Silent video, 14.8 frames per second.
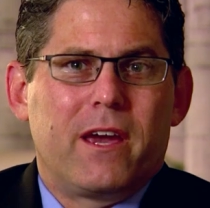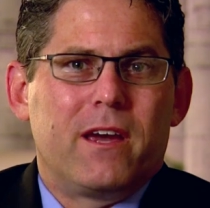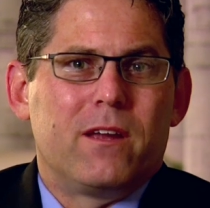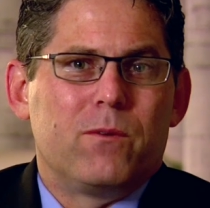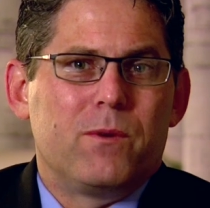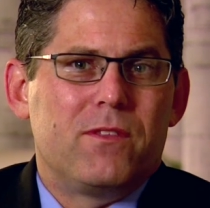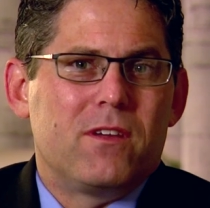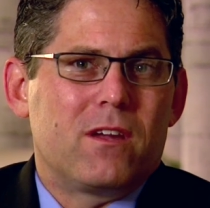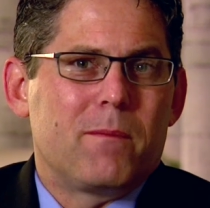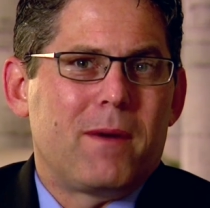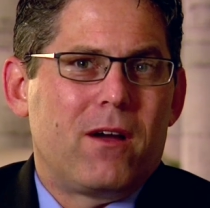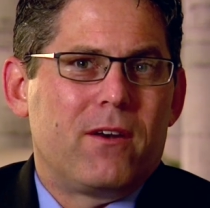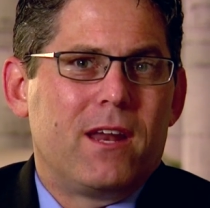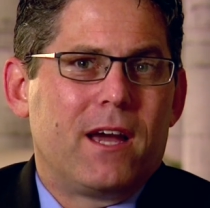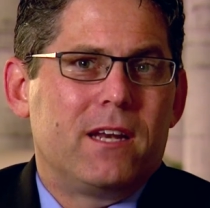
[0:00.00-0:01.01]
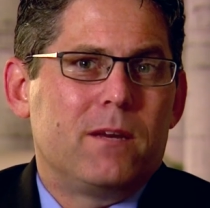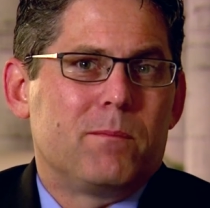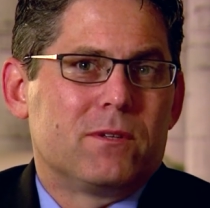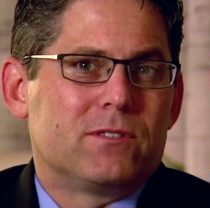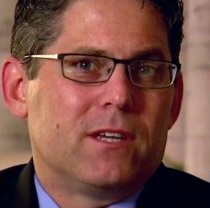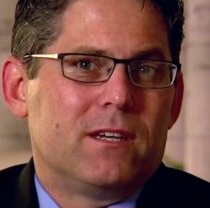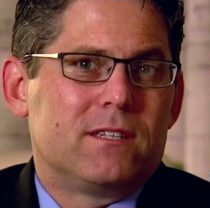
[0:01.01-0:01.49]
at, and we think about
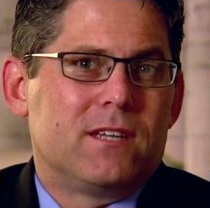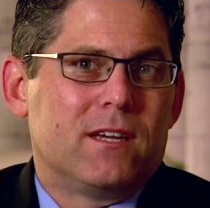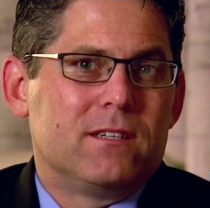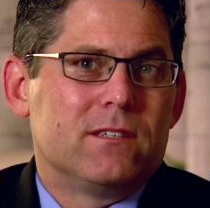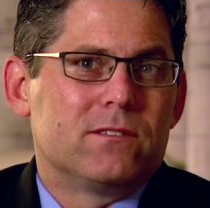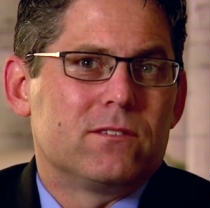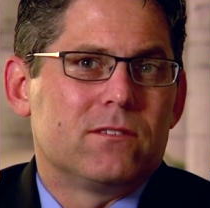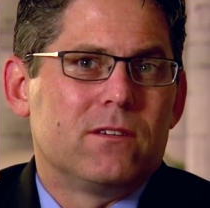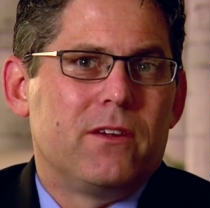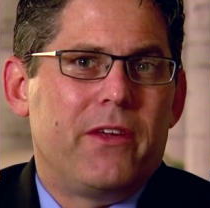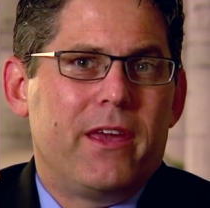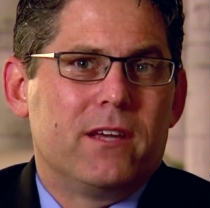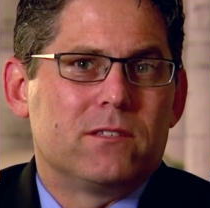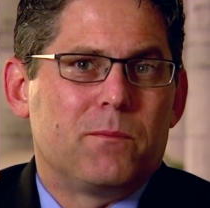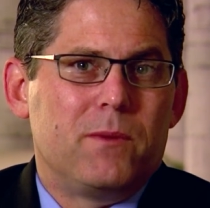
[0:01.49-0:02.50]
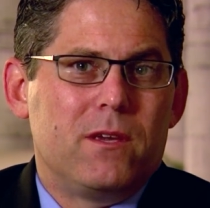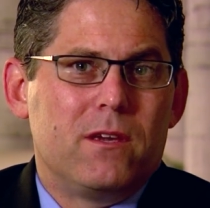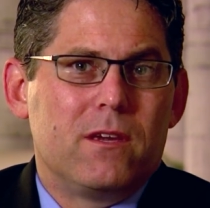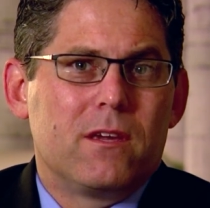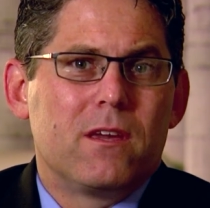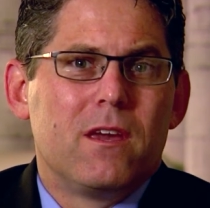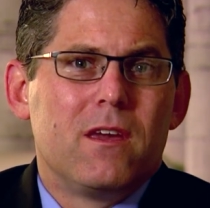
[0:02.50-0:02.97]
90% attendance as
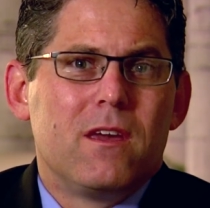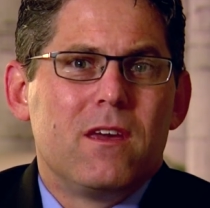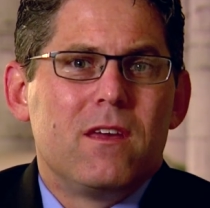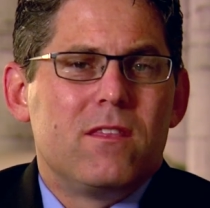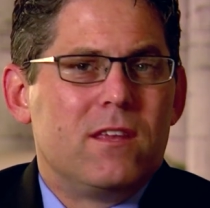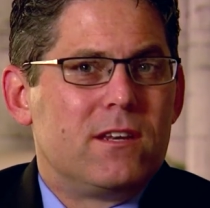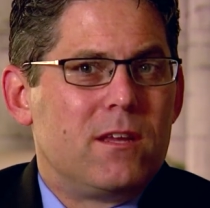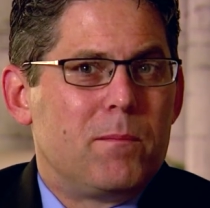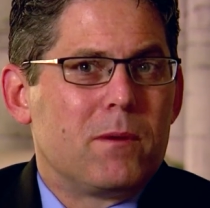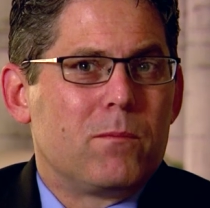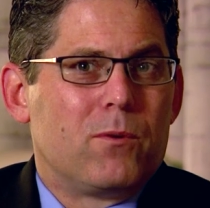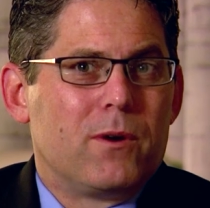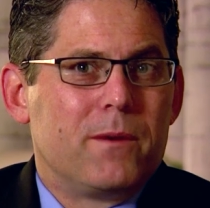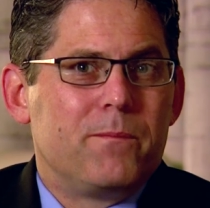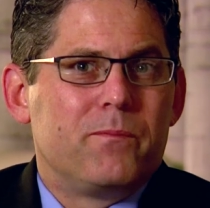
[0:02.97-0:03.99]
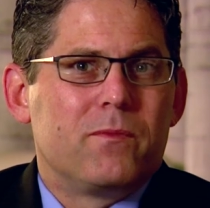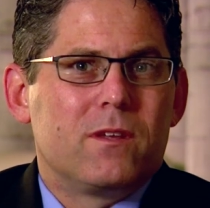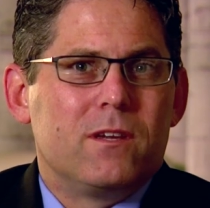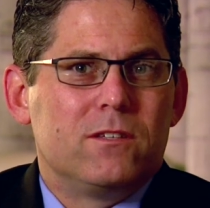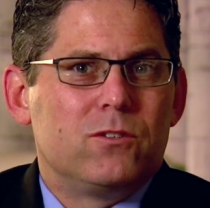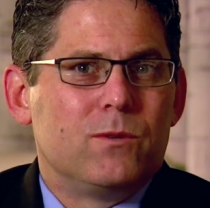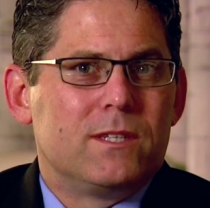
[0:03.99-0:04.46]
being the tipping point.
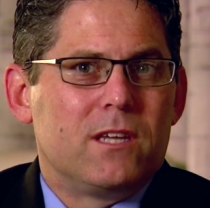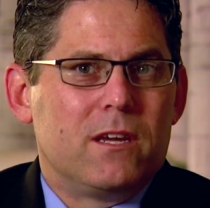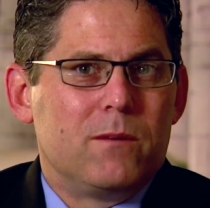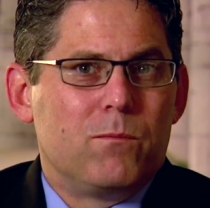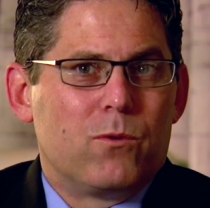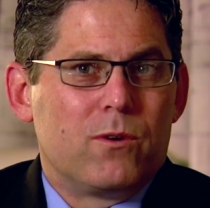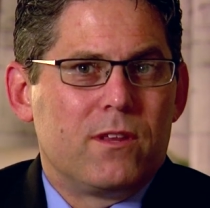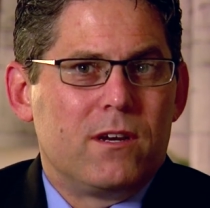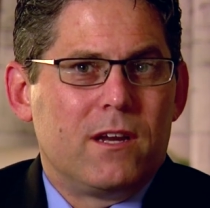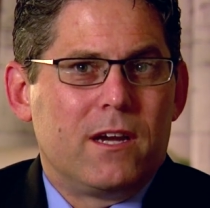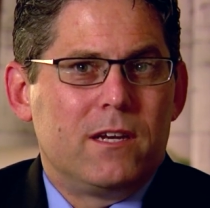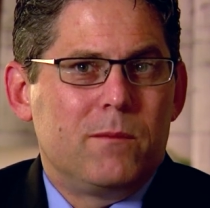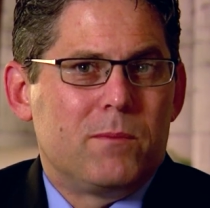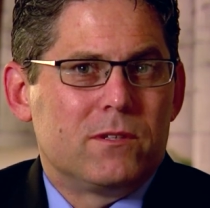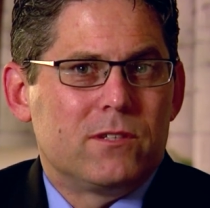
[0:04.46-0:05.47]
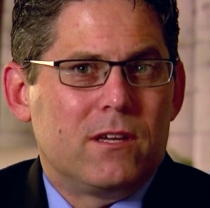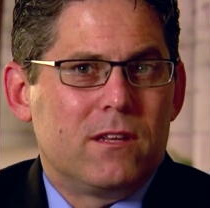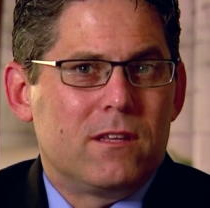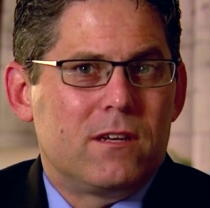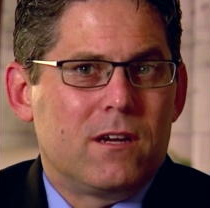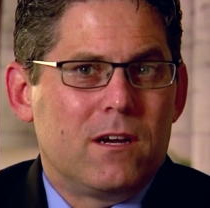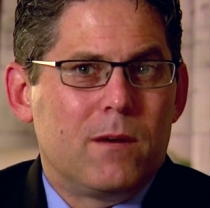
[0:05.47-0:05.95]
Kids who attend more than 90% of
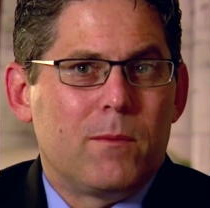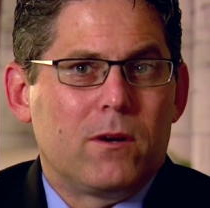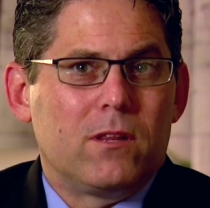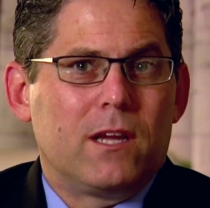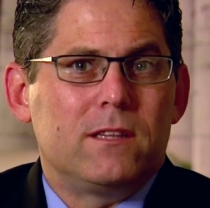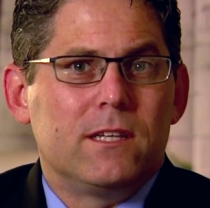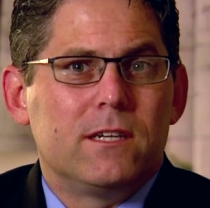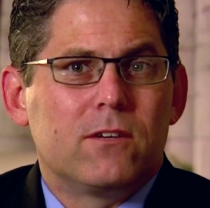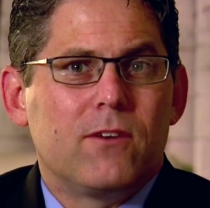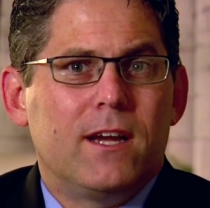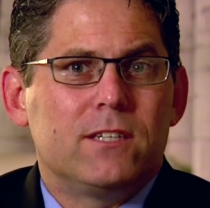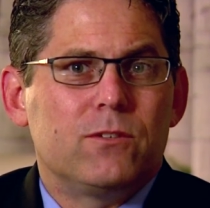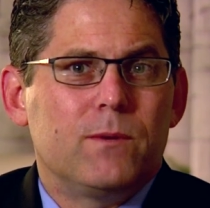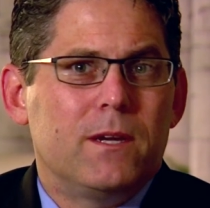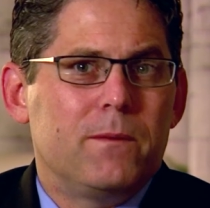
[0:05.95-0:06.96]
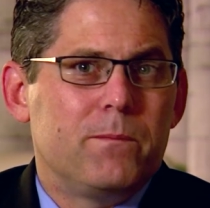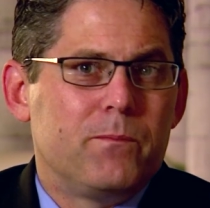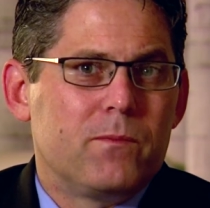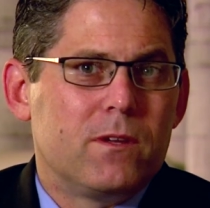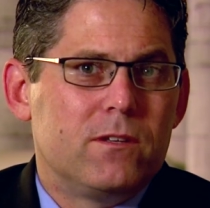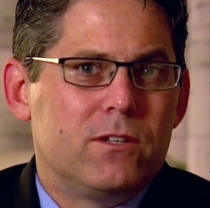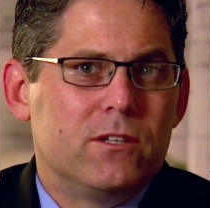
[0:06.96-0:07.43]
the time are likely to graduate.
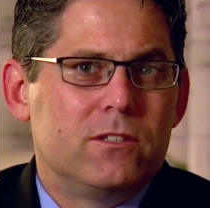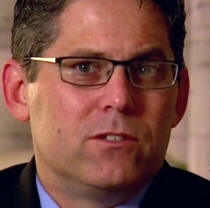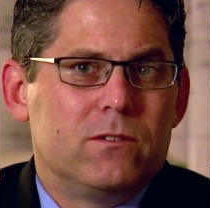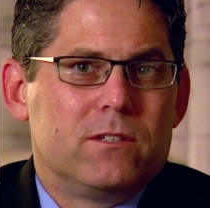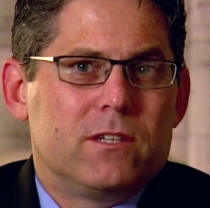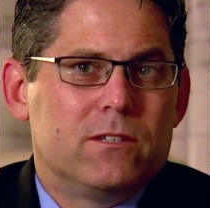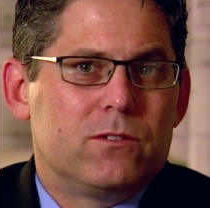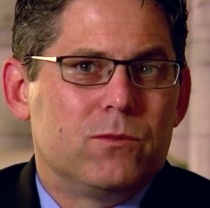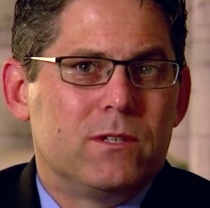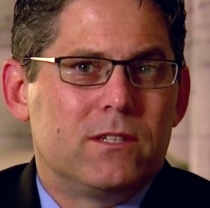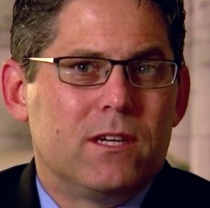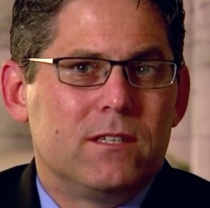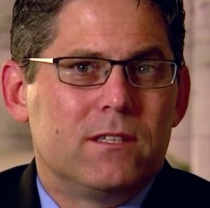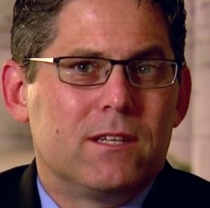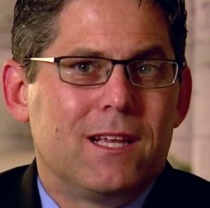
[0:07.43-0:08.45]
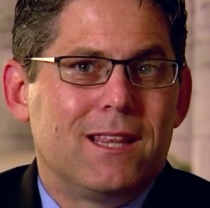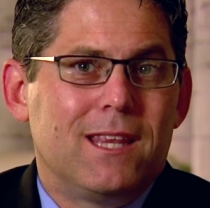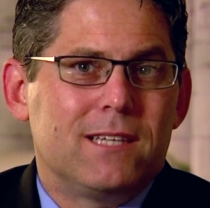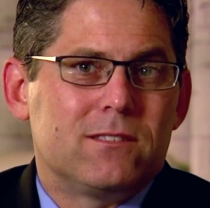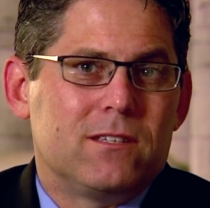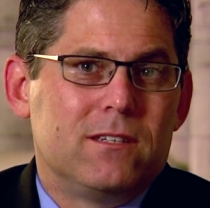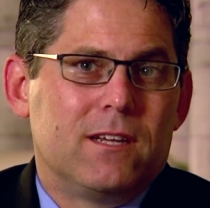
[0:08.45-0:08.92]
Kids who attend
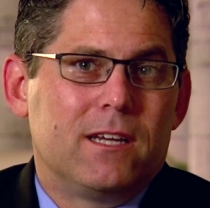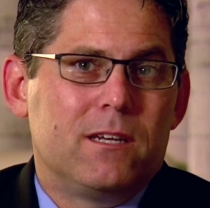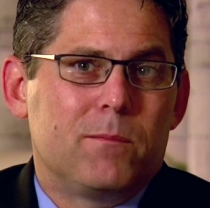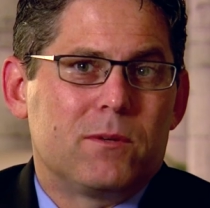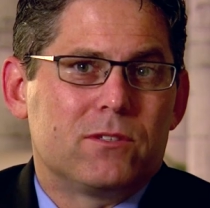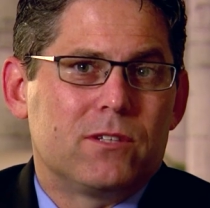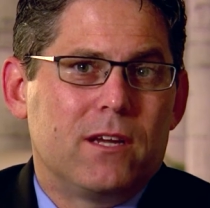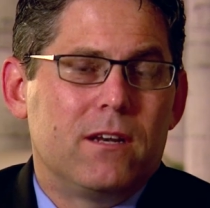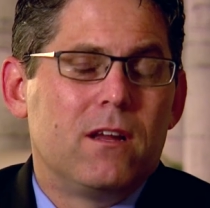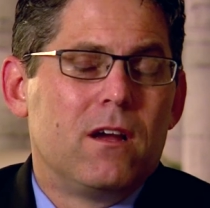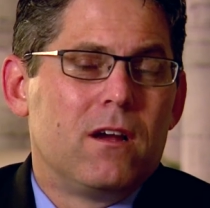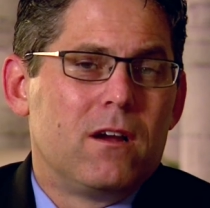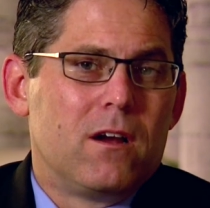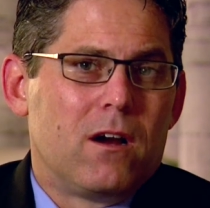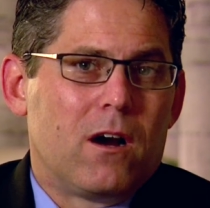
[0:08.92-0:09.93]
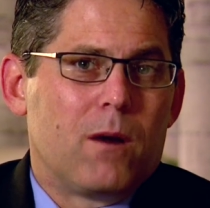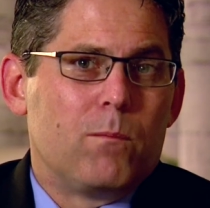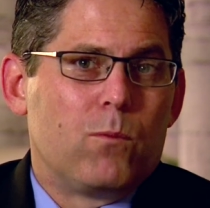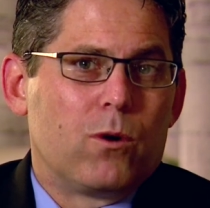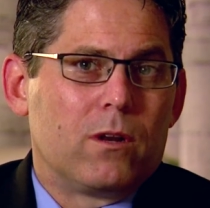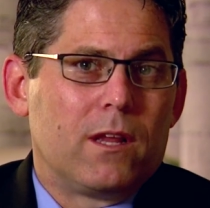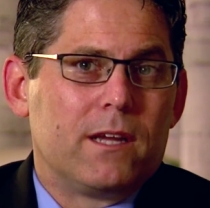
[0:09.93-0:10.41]
less than 90% are
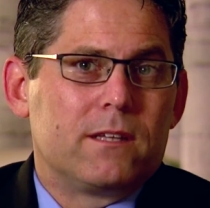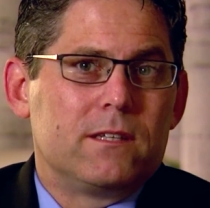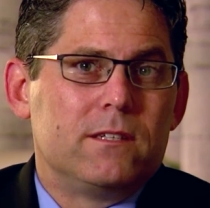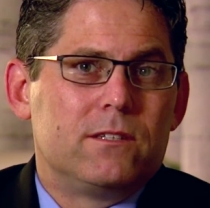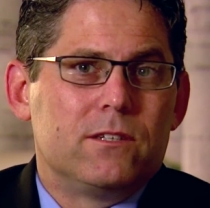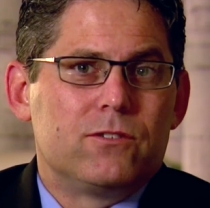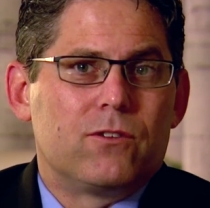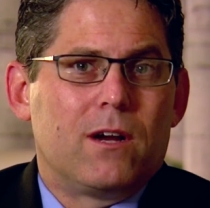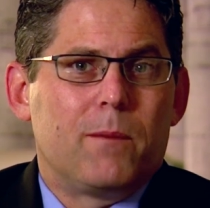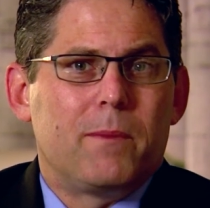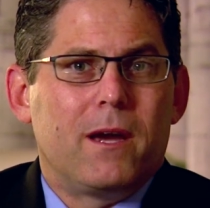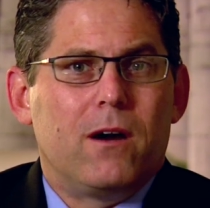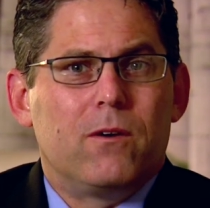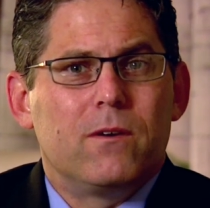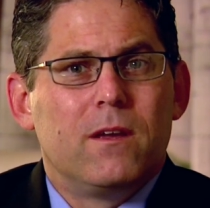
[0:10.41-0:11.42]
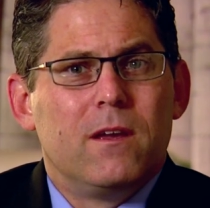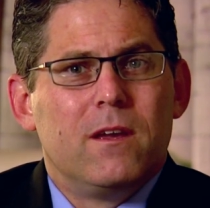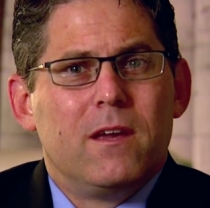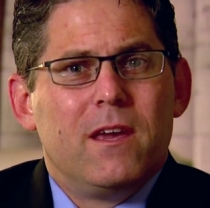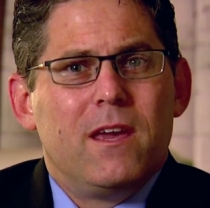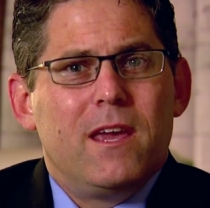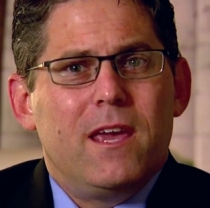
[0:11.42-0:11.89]
more likely to drop out.
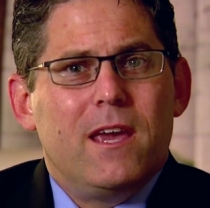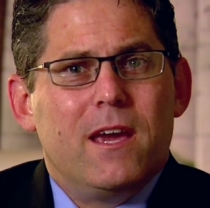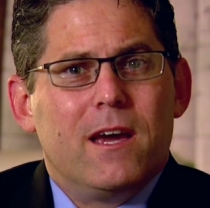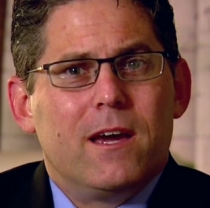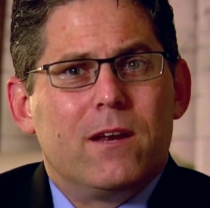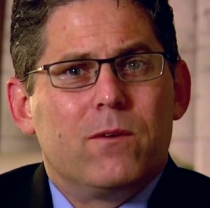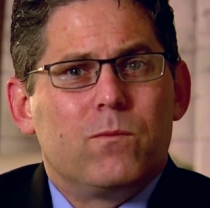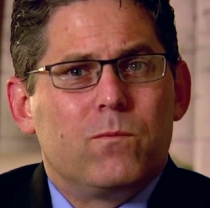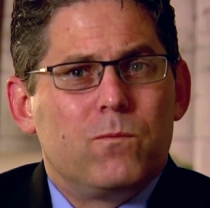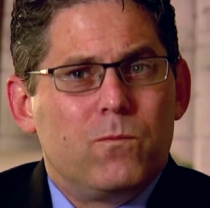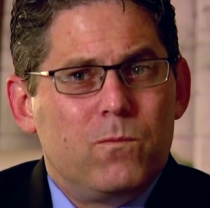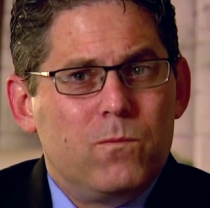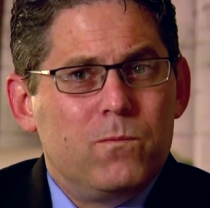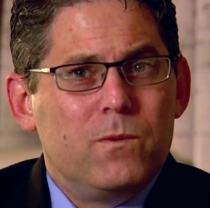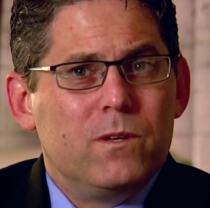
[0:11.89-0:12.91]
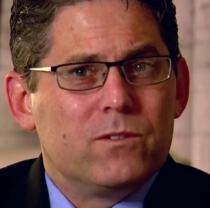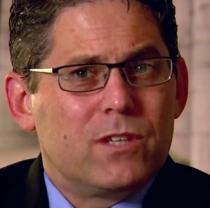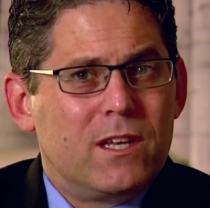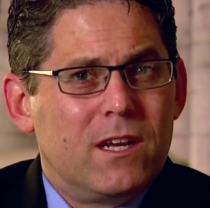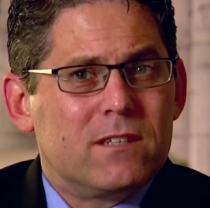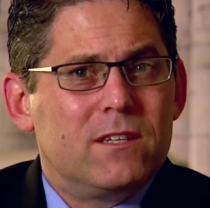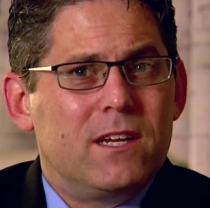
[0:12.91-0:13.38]
And
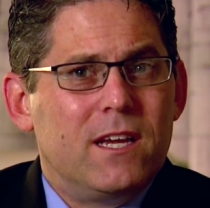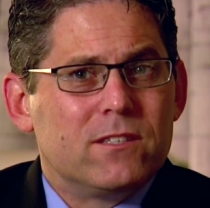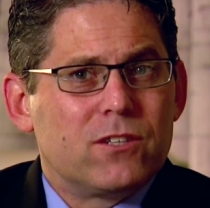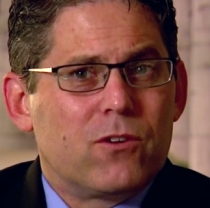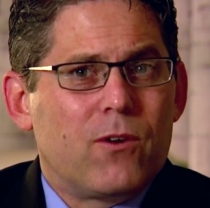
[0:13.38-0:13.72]
Schenectady has a